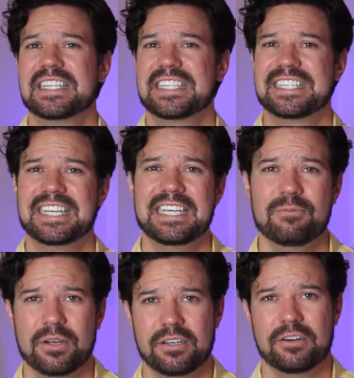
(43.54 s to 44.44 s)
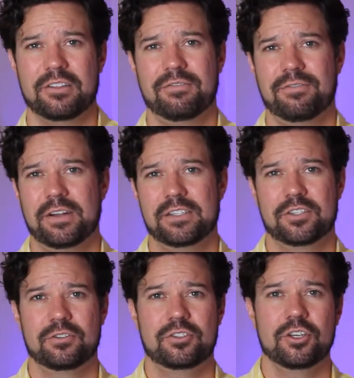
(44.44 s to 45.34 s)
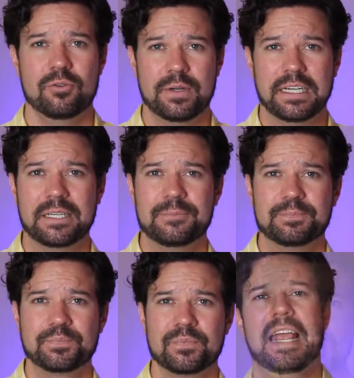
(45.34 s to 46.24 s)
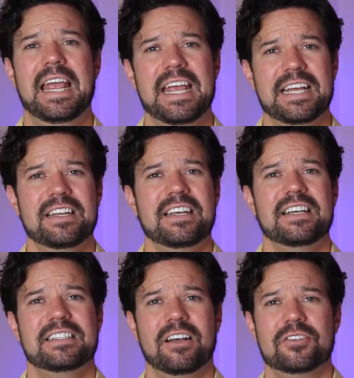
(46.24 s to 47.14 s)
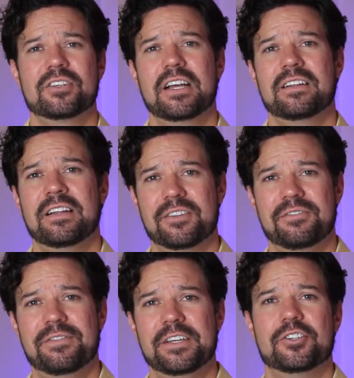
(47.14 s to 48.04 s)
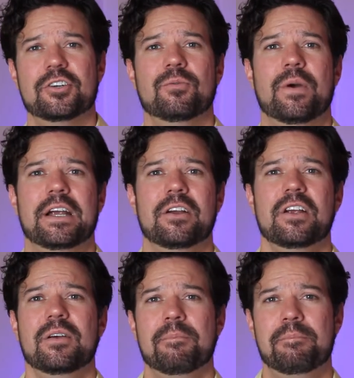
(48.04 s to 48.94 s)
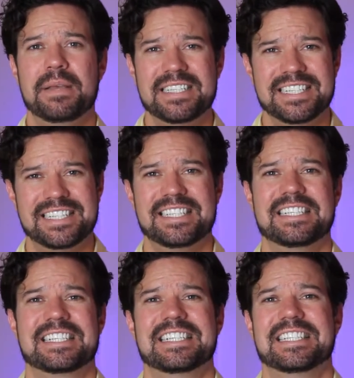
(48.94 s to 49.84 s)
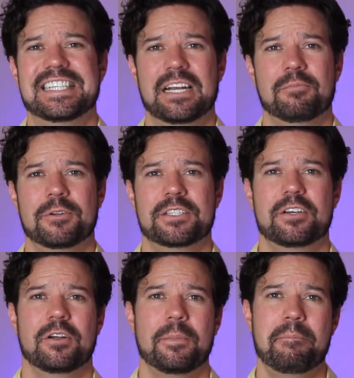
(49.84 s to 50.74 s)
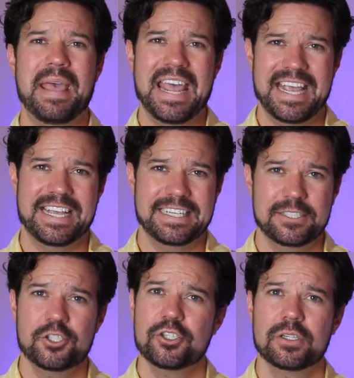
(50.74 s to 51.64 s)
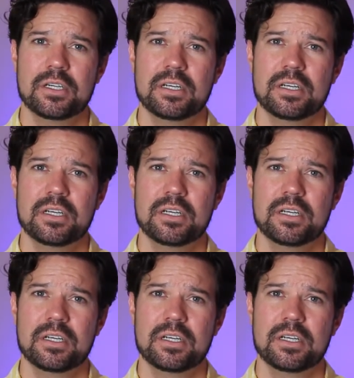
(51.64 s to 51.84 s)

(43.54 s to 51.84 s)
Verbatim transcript: see what your other friends are doing, and it's also got another feature where businesses can set up what is called a page